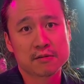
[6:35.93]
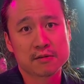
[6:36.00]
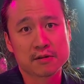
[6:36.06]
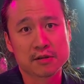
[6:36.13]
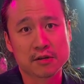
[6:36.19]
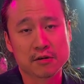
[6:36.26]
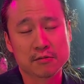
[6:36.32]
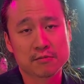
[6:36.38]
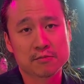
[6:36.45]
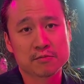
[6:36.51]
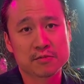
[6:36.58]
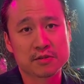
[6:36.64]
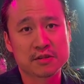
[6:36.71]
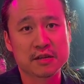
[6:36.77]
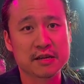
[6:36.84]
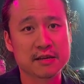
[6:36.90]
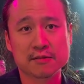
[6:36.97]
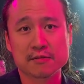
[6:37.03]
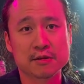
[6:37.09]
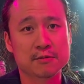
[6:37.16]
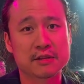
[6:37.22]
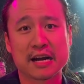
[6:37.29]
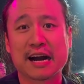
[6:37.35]
you know,
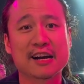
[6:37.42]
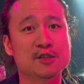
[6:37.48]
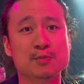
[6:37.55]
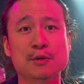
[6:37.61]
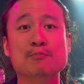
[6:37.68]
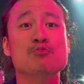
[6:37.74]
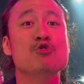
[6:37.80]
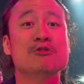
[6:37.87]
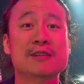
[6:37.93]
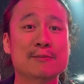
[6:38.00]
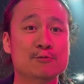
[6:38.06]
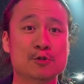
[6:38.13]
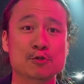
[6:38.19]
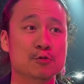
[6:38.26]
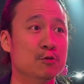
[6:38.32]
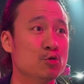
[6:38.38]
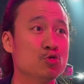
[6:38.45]
the car has been booked up to